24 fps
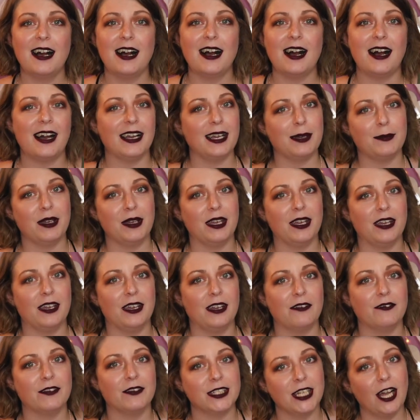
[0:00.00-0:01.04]
I am
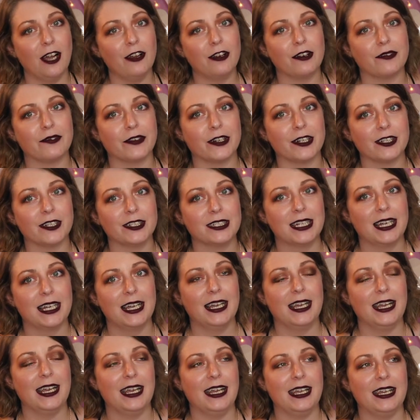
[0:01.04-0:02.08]
a photographer,
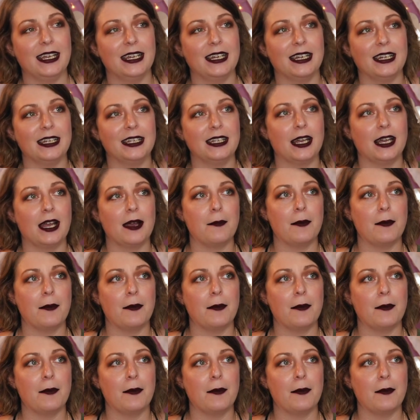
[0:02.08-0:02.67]
and